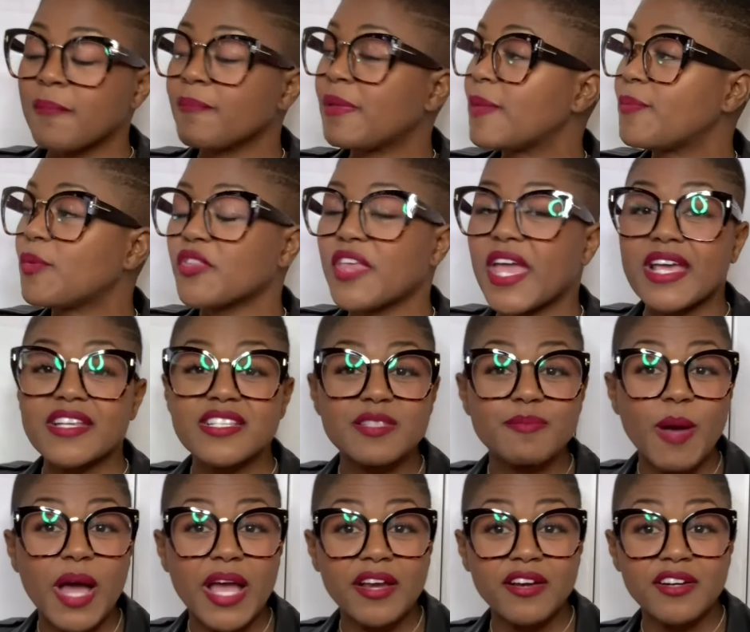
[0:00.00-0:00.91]
people they
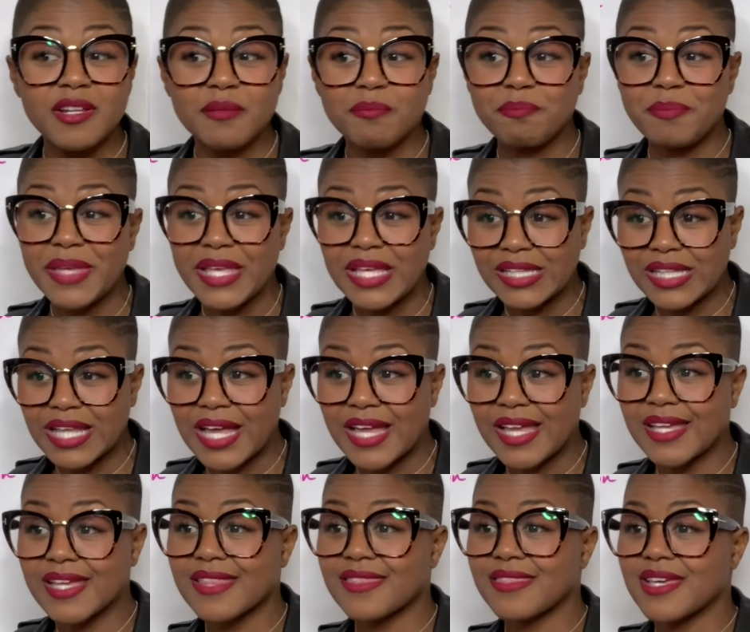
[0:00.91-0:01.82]
aspire to be
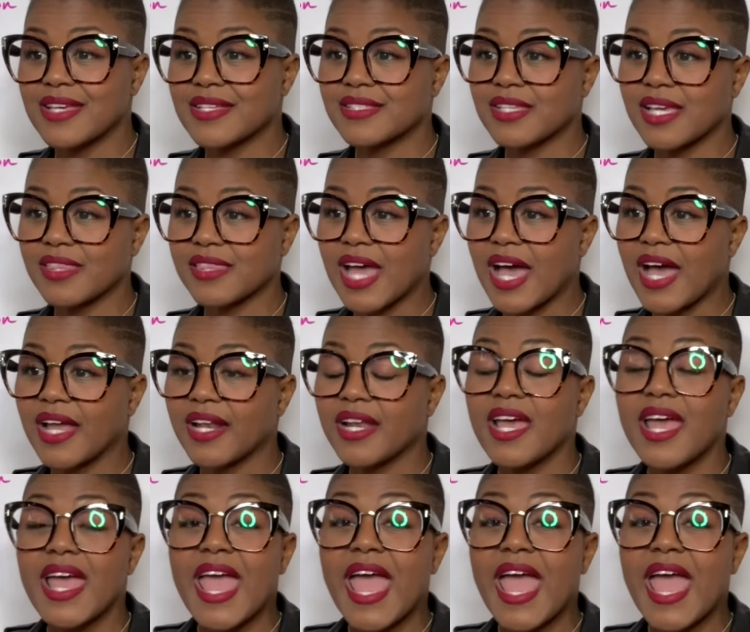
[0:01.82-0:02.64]
like, things like that.